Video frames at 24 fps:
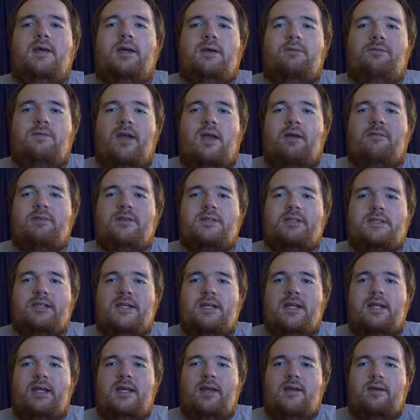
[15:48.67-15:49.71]
If you haven't
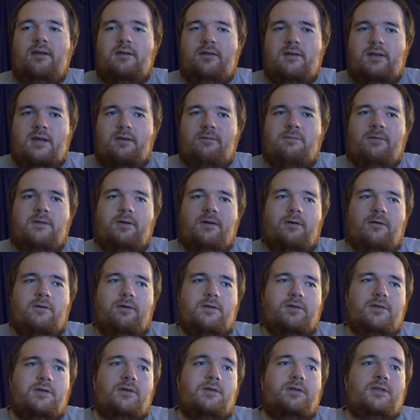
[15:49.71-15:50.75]
seen it yet, you definitely owe
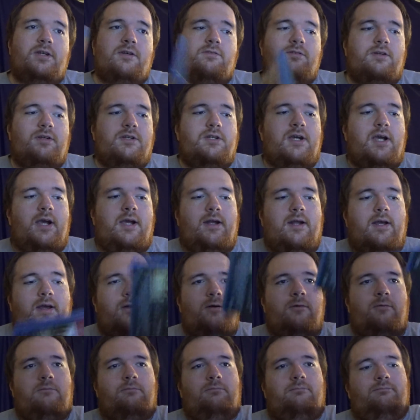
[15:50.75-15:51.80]
it to yourself to check it
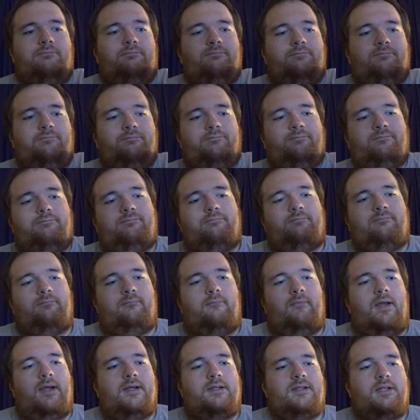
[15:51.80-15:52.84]
out.
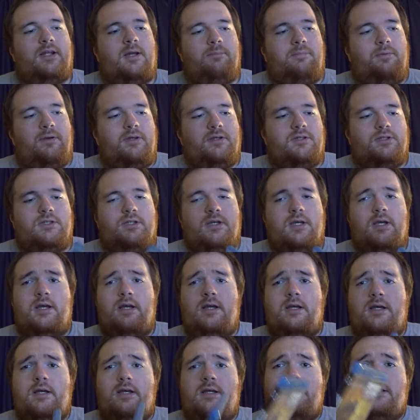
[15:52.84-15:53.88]
Next up is
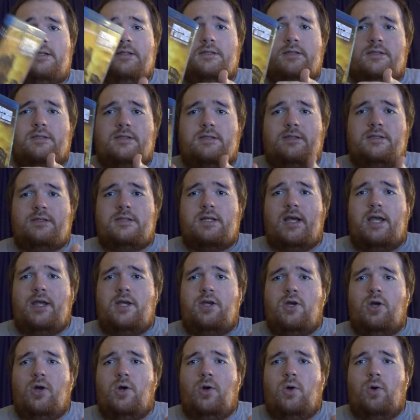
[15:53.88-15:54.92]

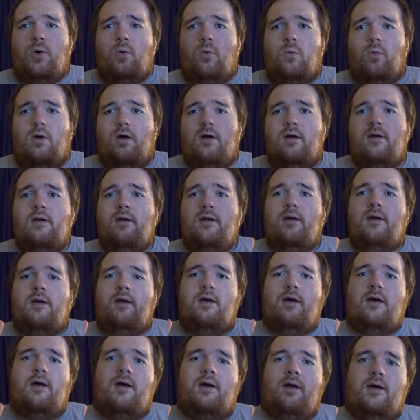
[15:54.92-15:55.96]
Psycho.
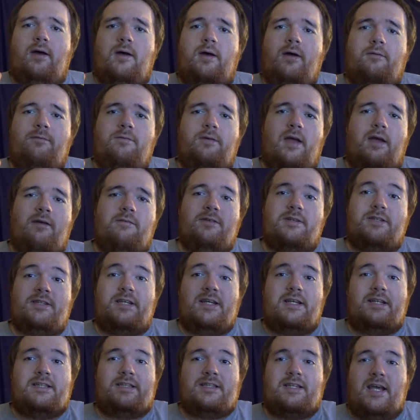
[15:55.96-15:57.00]
Uh, if you haven't
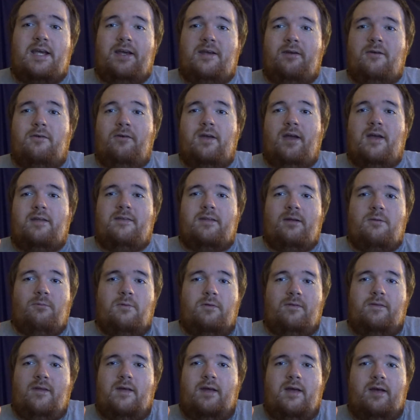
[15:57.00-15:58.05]
seen Psycho yet, then
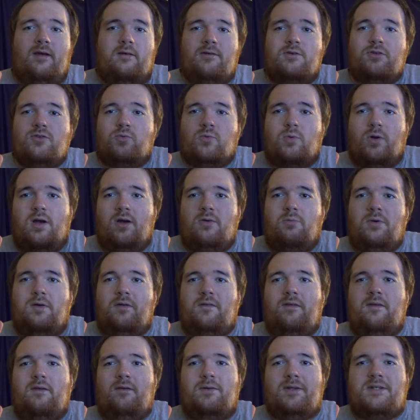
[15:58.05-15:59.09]
what the hell is wrong
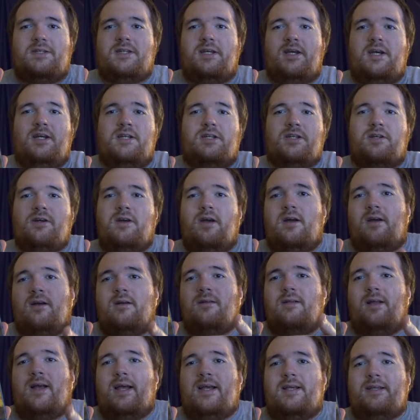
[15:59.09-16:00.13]
with you? It's a Hitchcock
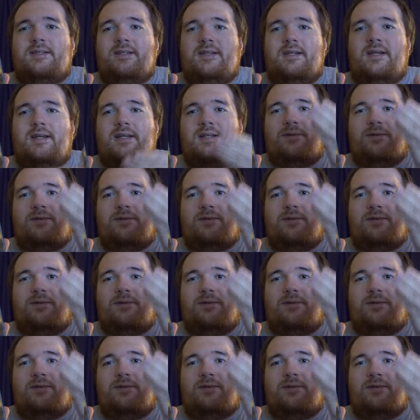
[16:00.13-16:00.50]
classic.